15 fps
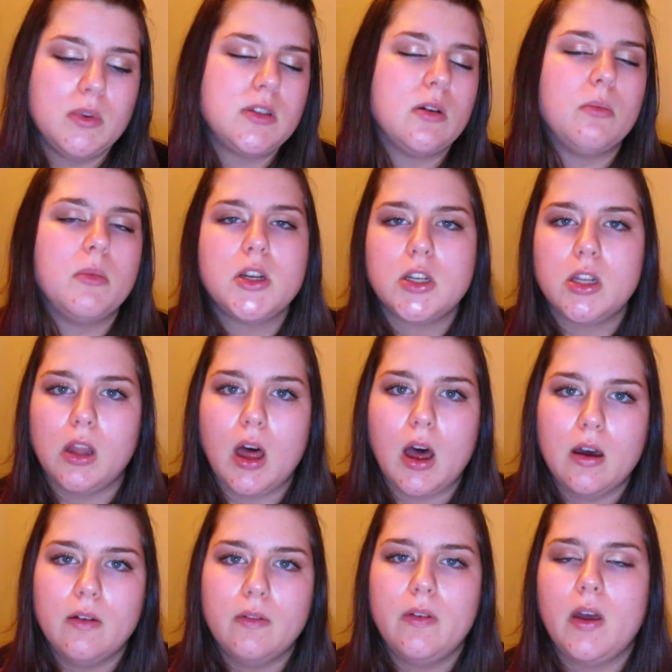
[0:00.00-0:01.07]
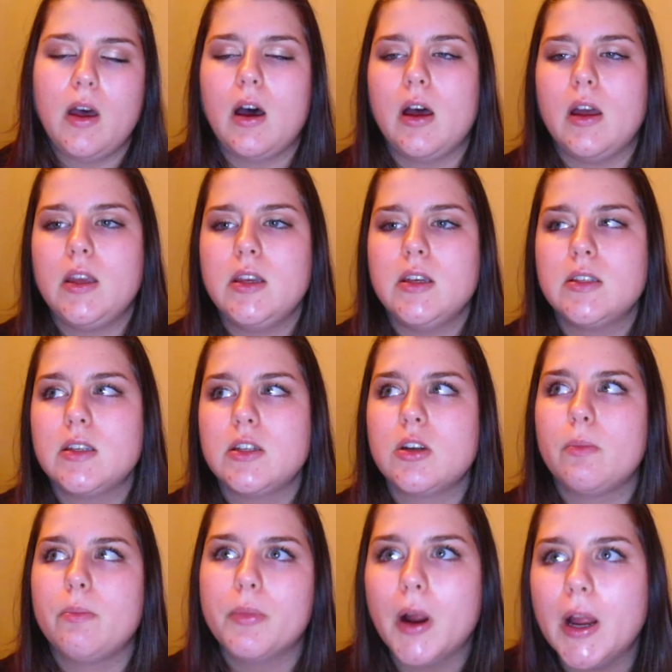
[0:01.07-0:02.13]
with so much love. He is such
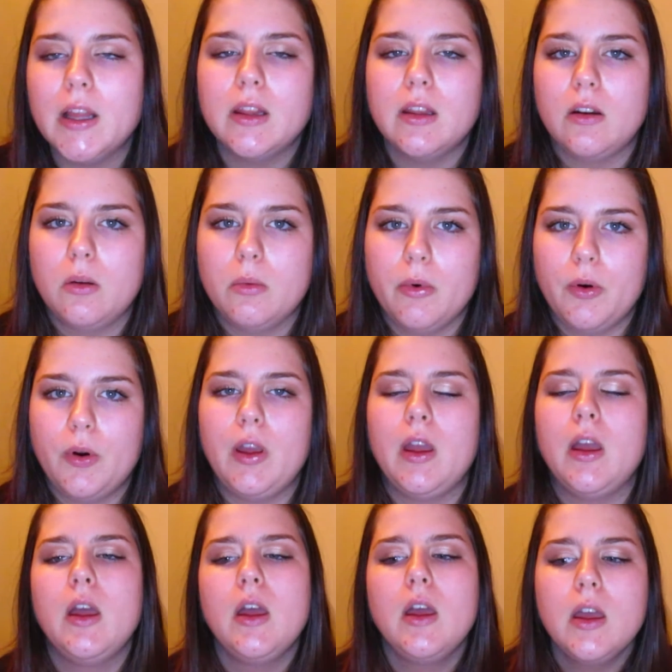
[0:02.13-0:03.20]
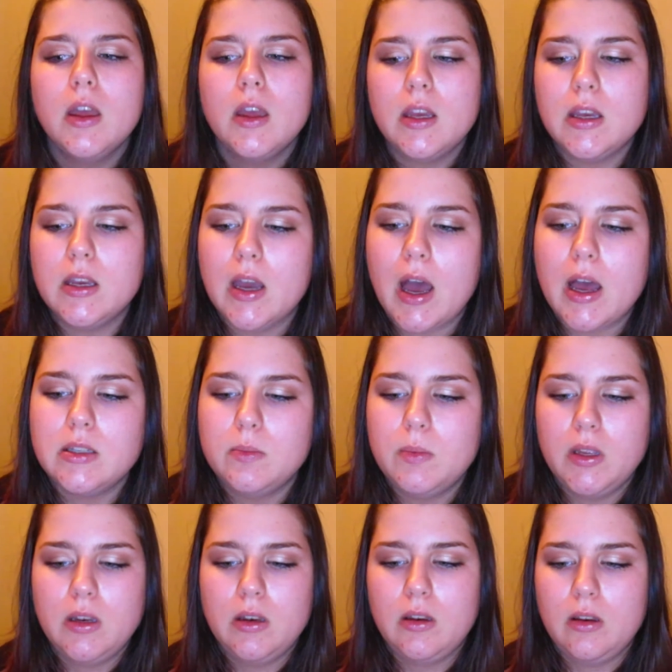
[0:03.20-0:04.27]
a bright little boy. He has
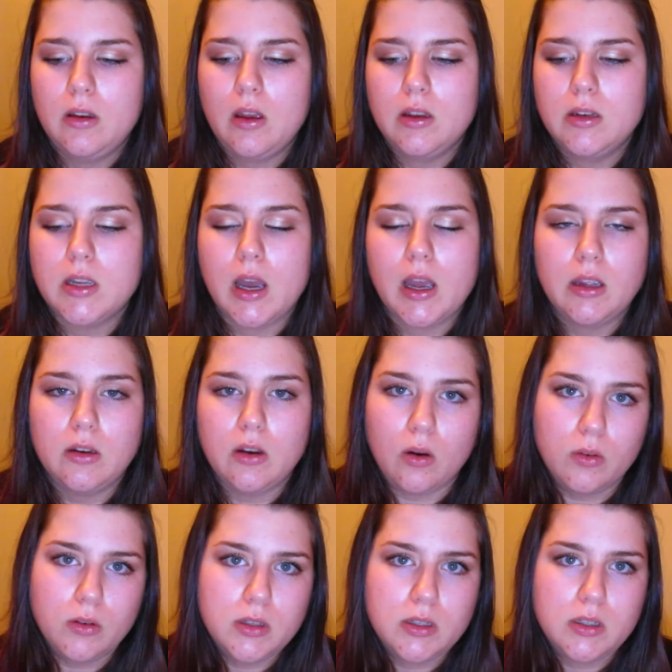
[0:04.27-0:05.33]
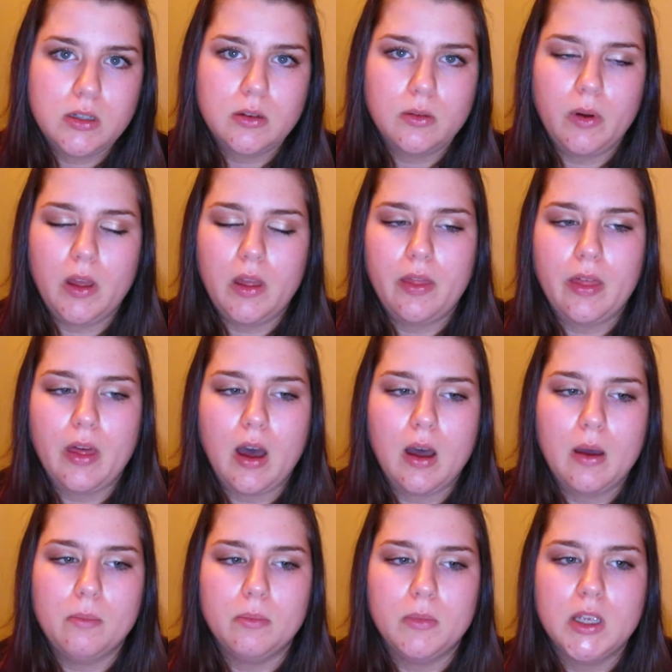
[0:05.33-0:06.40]
been diagnosed with
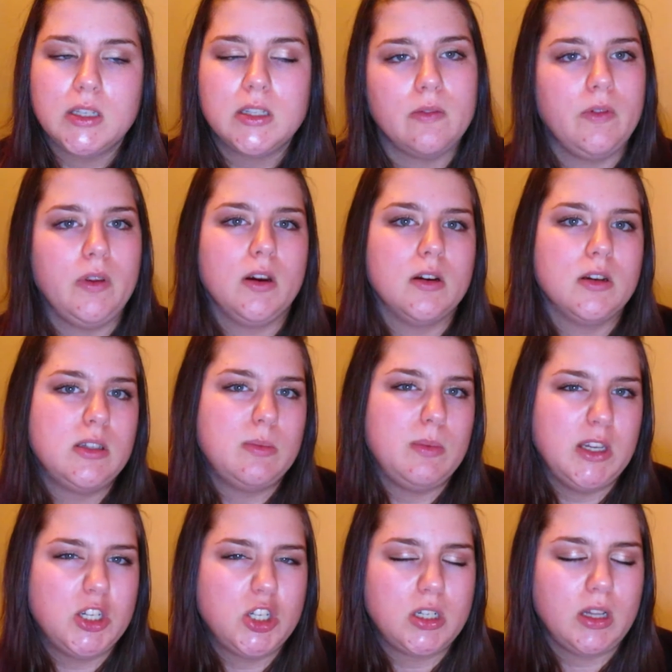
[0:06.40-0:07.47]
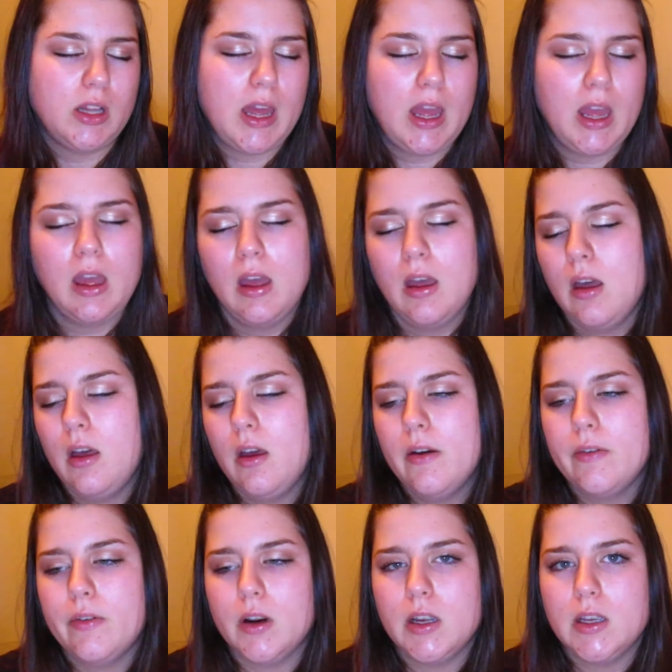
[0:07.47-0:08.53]
a severe speech delay
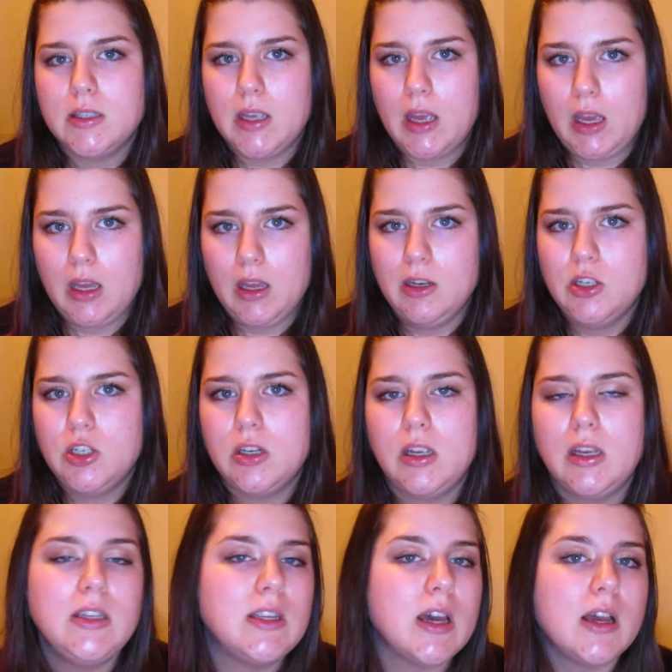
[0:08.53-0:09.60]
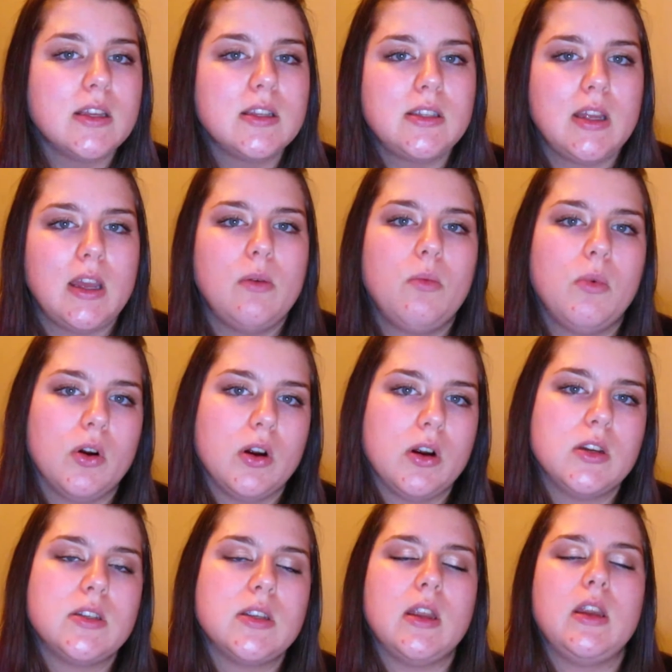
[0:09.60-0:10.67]
for his age. He does say
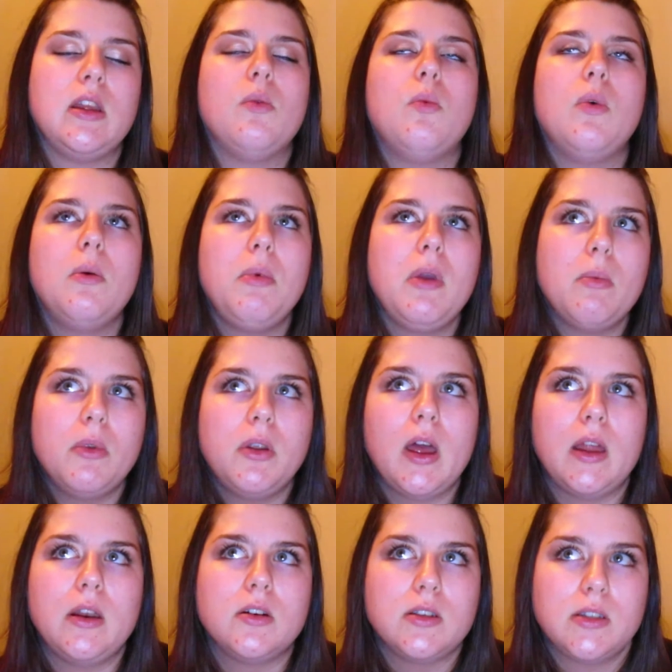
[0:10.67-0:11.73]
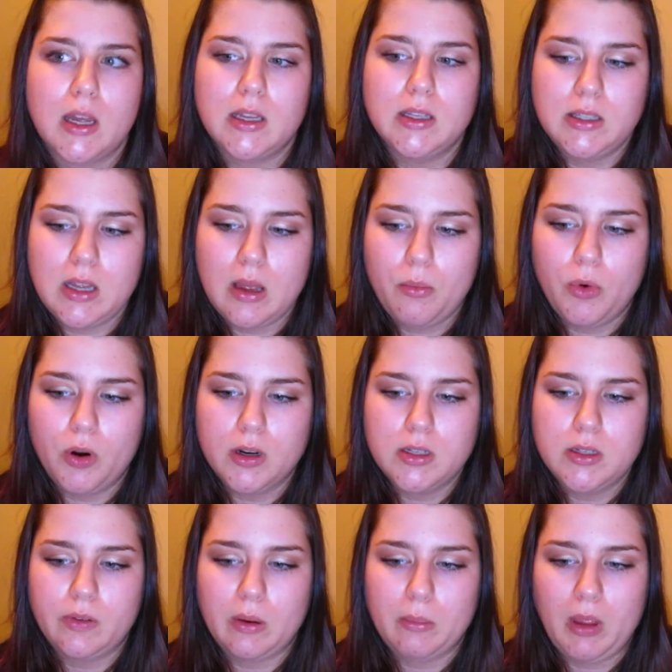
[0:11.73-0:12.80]
words, and you will be able to understand some
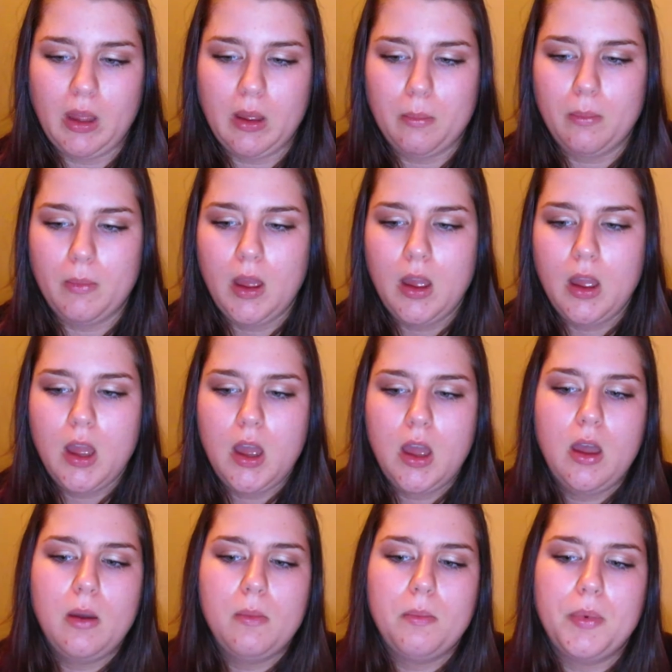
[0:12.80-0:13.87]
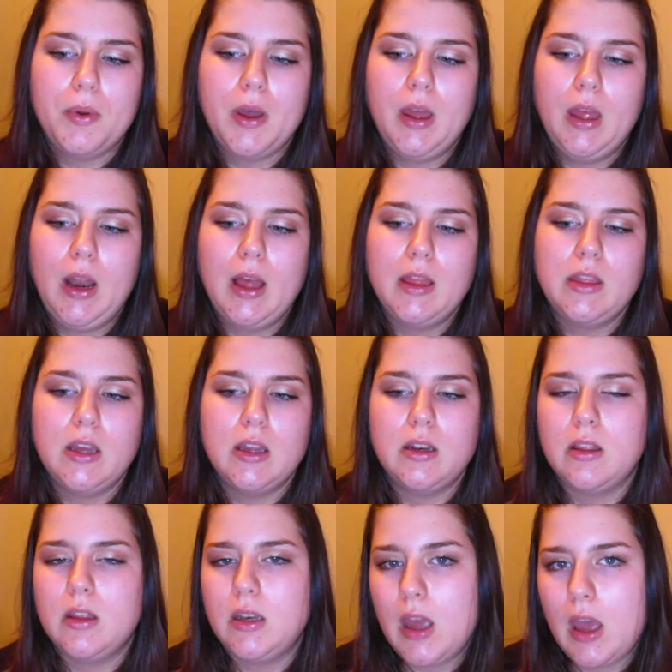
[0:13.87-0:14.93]
words from him, but at the end
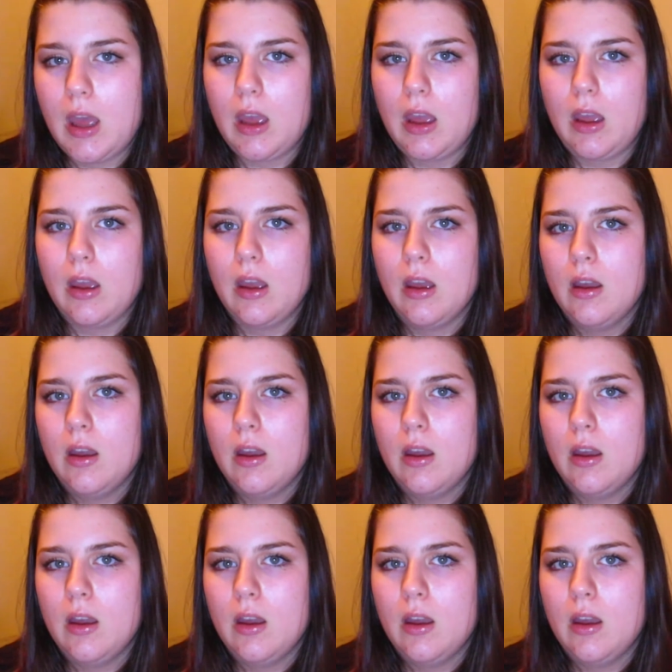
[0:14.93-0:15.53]
of the day,